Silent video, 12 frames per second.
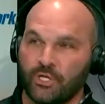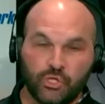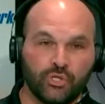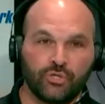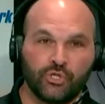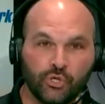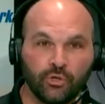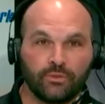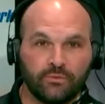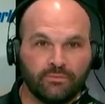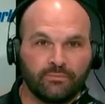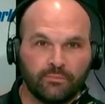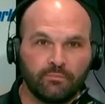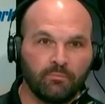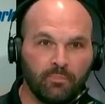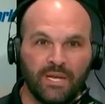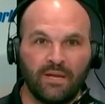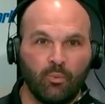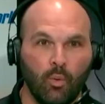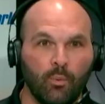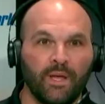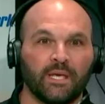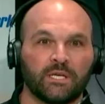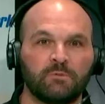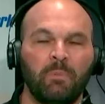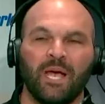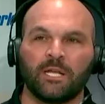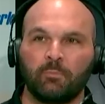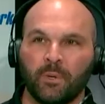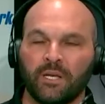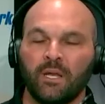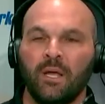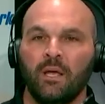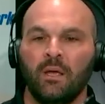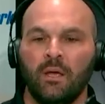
should be what we expect, but